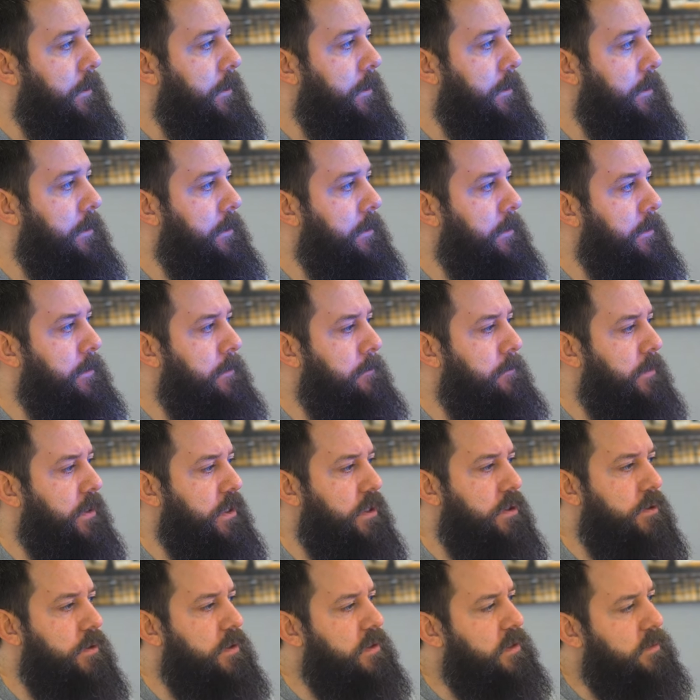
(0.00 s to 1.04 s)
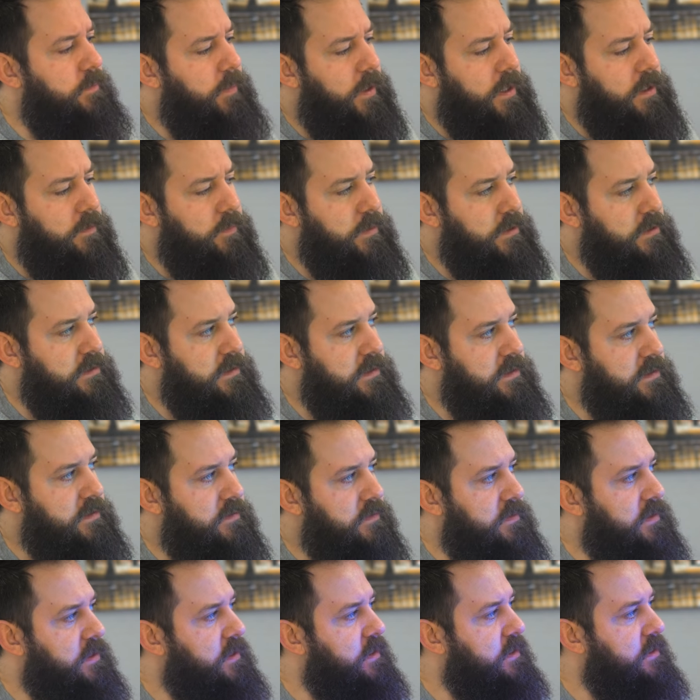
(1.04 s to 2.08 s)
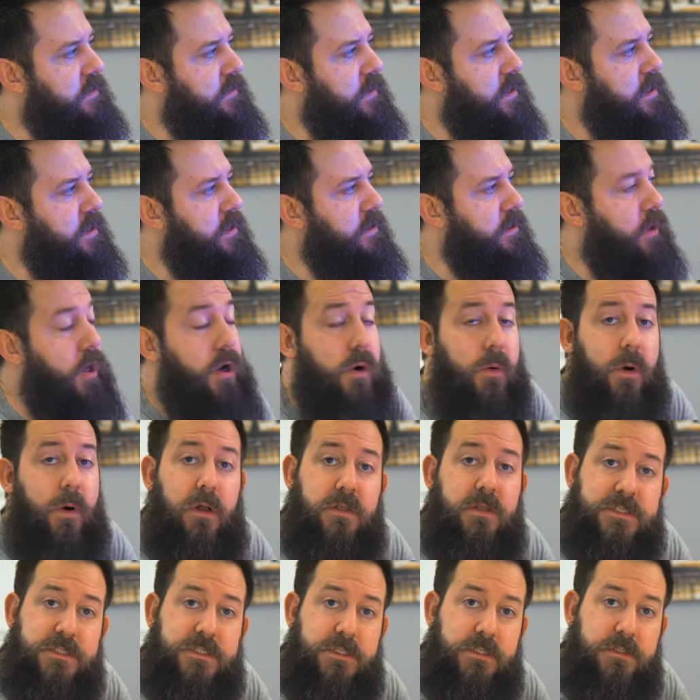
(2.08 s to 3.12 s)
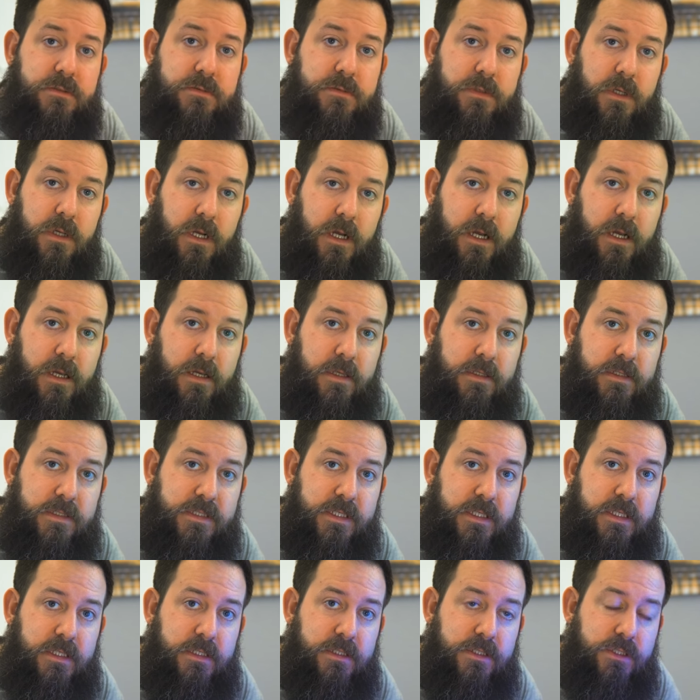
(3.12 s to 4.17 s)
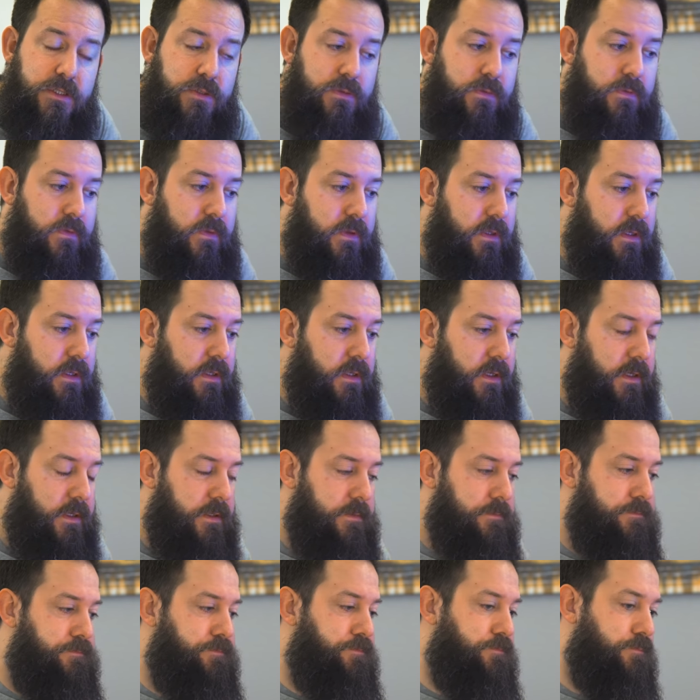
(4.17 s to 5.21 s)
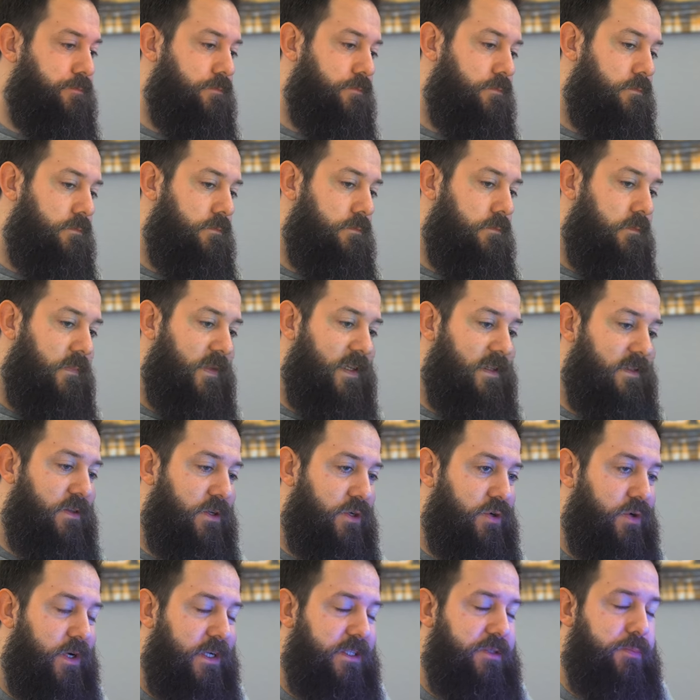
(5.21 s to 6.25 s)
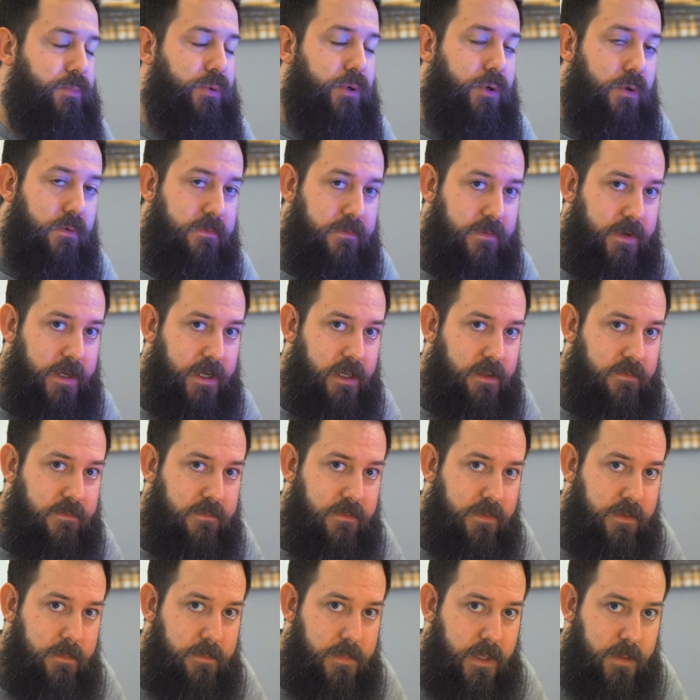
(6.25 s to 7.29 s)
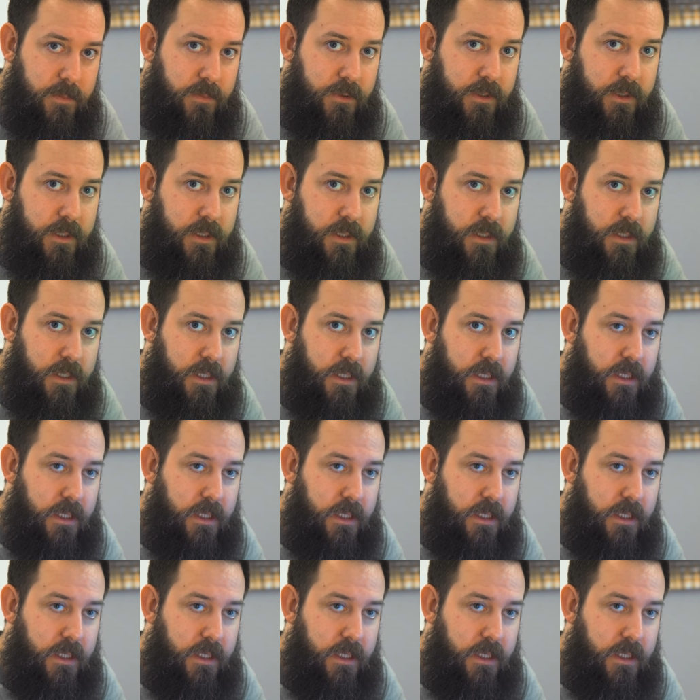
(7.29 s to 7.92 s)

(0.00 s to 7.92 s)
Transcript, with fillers: Um, but no incompatibilities or anything like that. Oh, also, I did do the um, the correct profile for the memory.